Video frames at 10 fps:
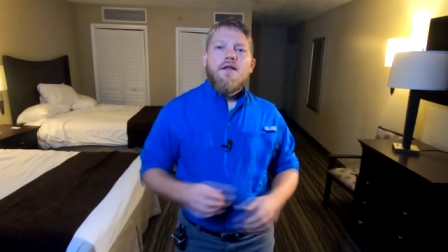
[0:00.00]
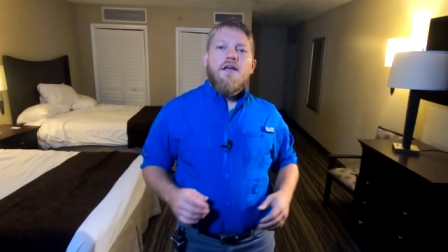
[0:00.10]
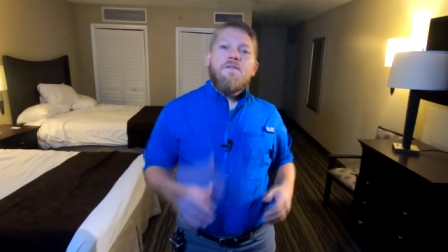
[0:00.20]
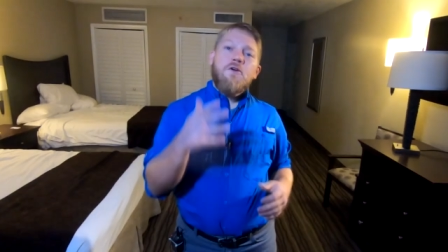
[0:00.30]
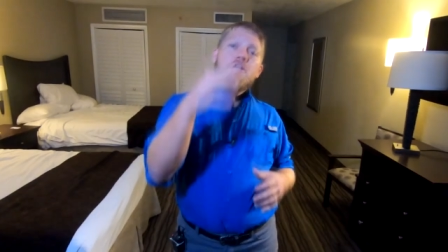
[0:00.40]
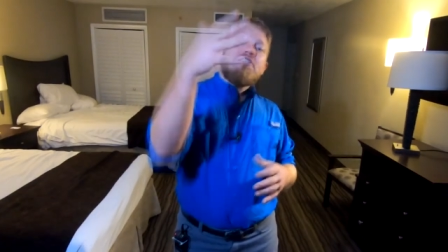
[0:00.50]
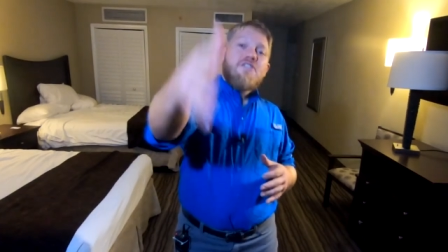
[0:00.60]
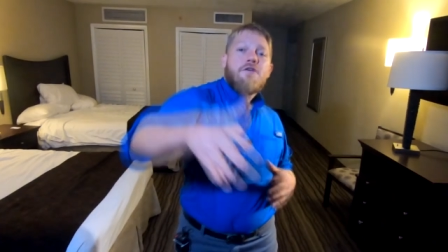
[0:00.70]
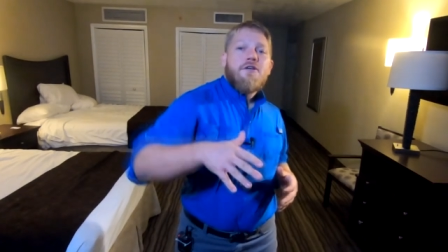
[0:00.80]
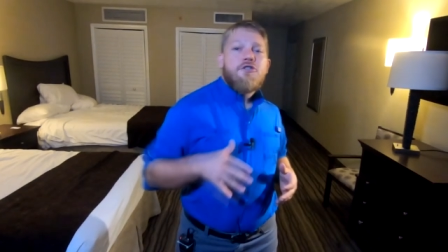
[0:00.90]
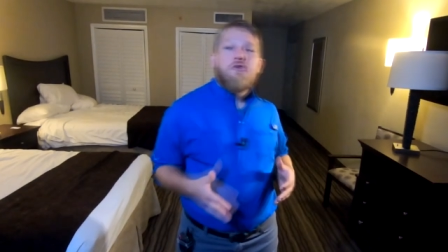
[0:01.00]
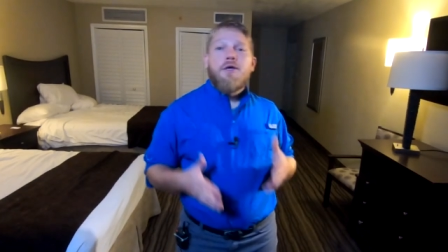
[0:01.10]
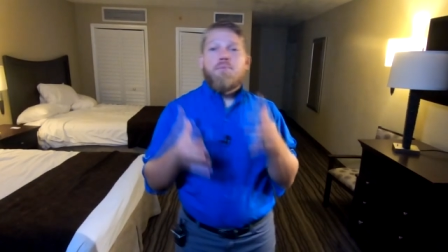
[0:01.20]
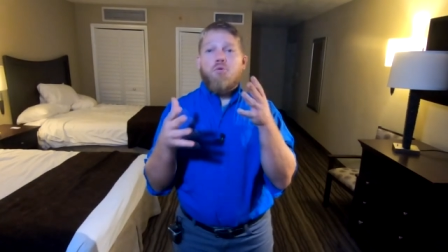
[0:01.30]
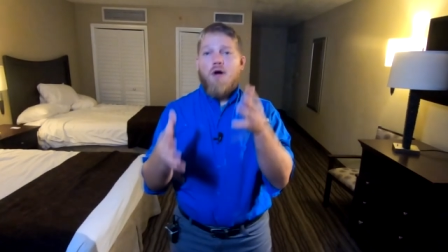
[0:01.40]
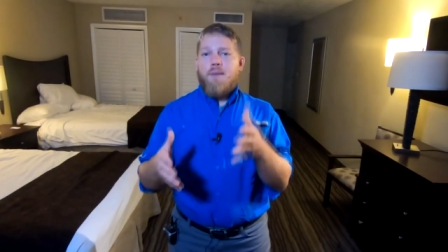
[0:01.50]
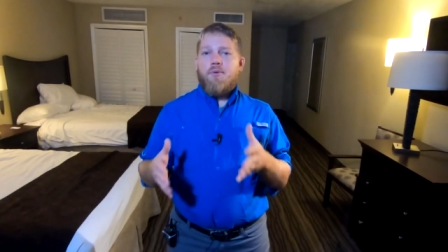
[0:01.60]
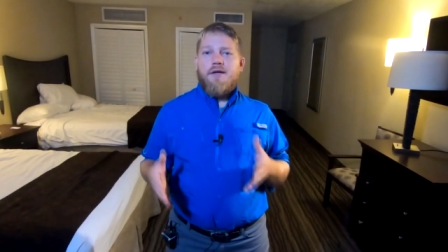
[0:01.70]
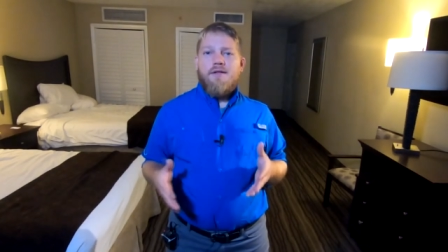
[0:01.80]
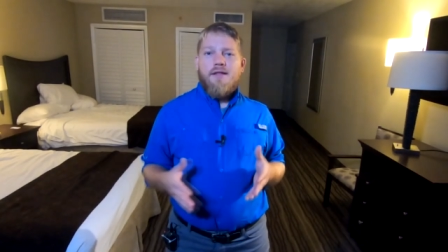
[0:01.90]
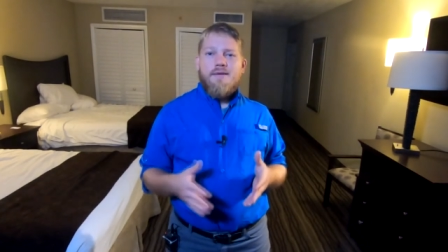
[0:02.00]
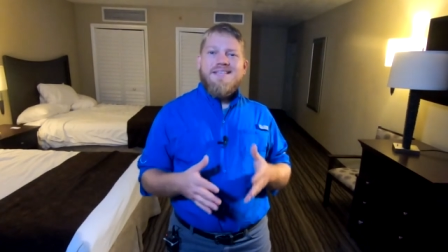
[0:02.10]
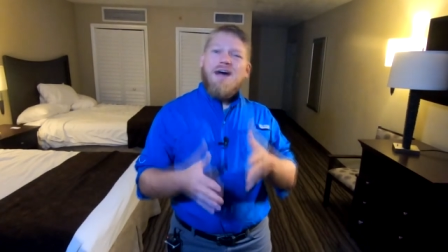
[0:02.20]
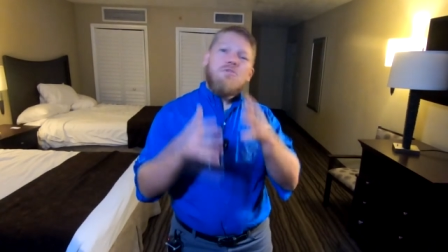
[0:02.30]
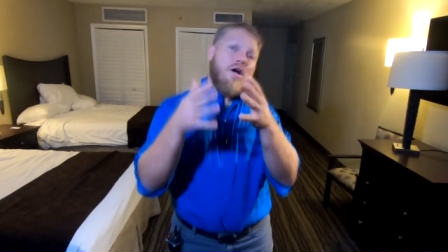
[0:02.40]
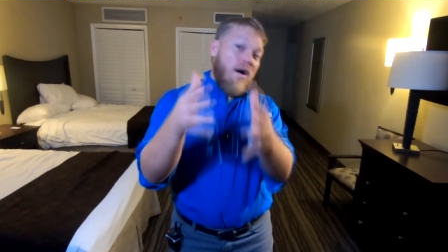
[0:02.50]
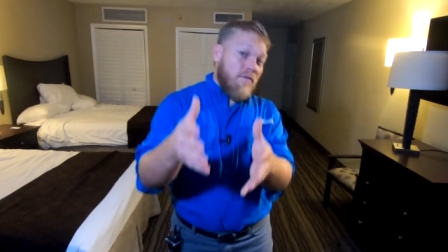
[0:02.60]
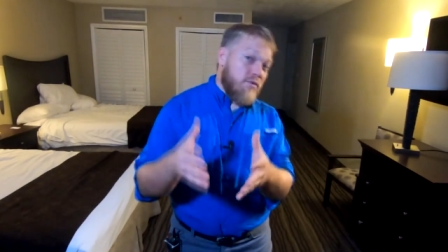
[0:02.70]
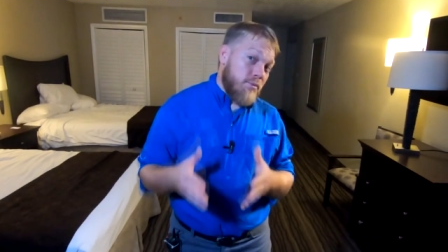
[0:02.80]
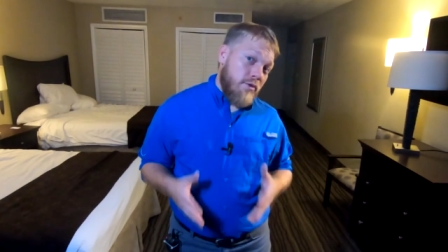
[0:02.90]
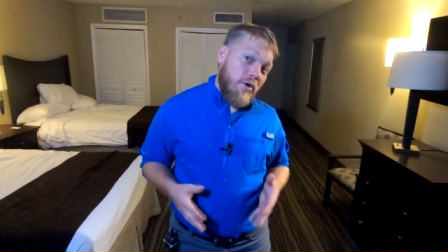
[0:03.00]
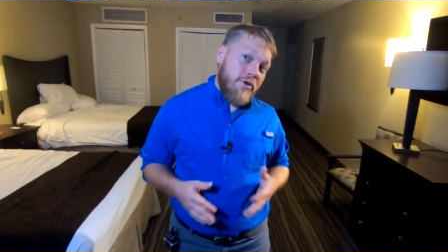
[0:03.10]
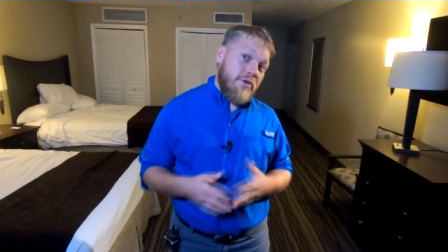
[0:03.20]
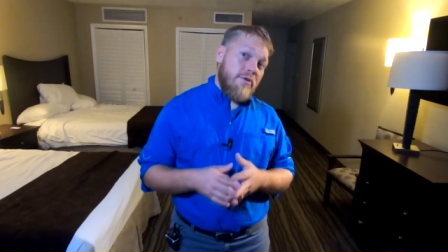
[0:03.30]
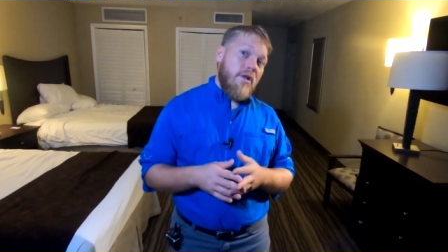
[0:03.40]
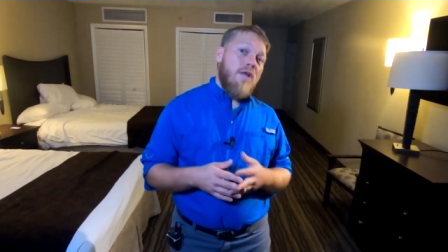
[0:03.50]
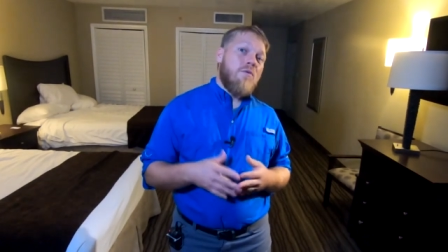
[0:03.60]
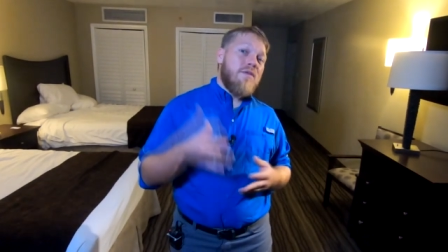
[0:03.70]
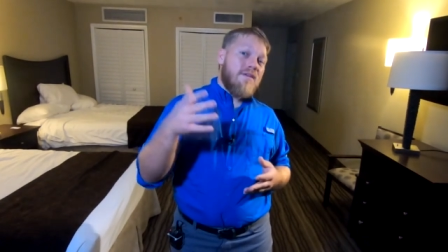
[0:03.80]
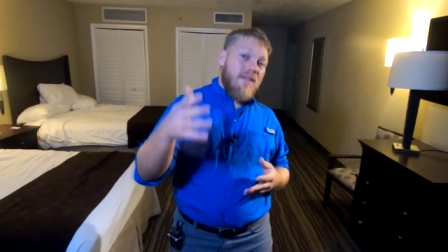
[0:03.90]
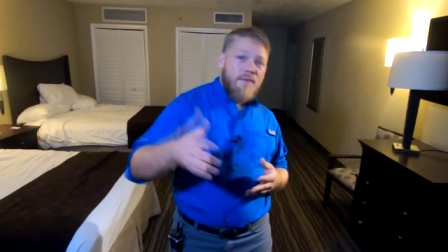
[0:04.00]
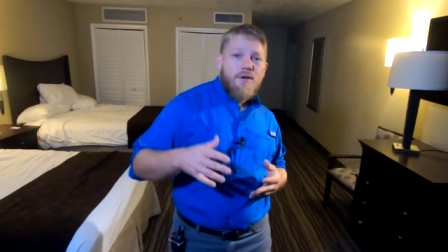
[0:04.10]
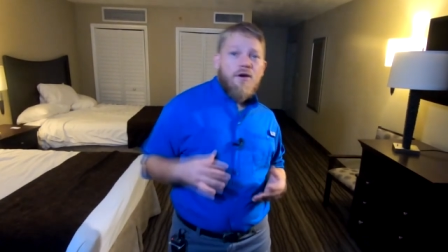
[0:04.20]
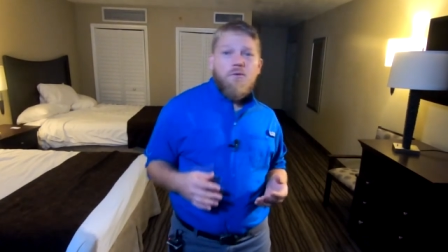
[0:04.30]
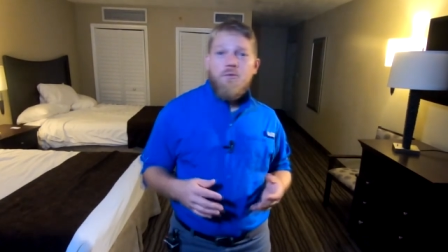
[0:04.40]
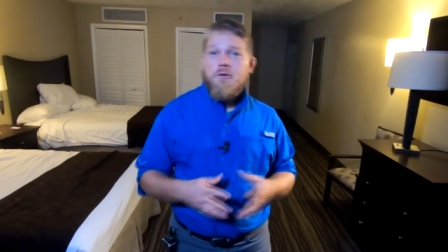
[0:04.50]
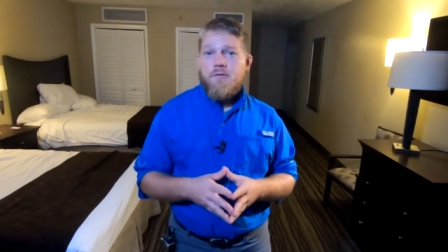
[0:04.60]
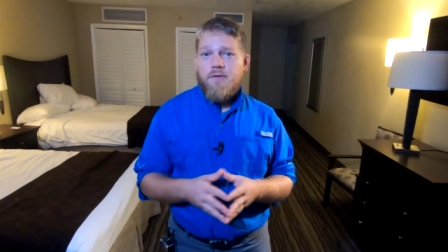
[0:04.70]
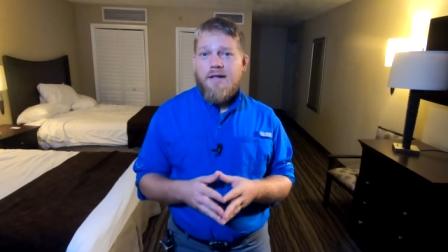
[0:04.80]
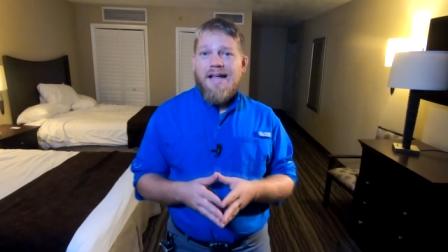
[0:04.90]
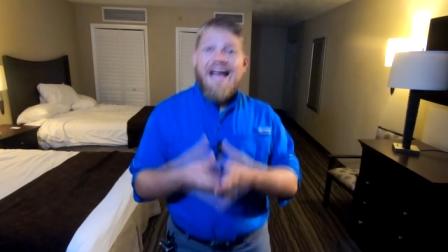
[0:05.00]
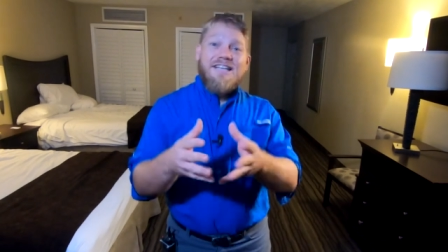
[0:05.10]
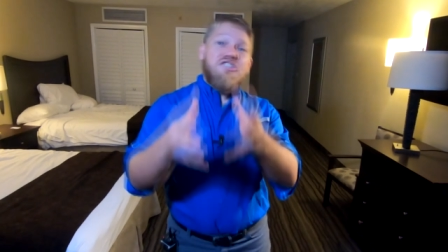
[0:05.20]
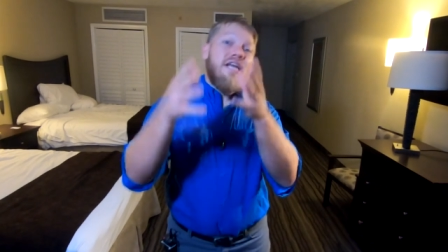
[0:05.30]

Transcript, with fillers: If you're considering doing property claims, how comfortable are you with climbing on a roof? Ask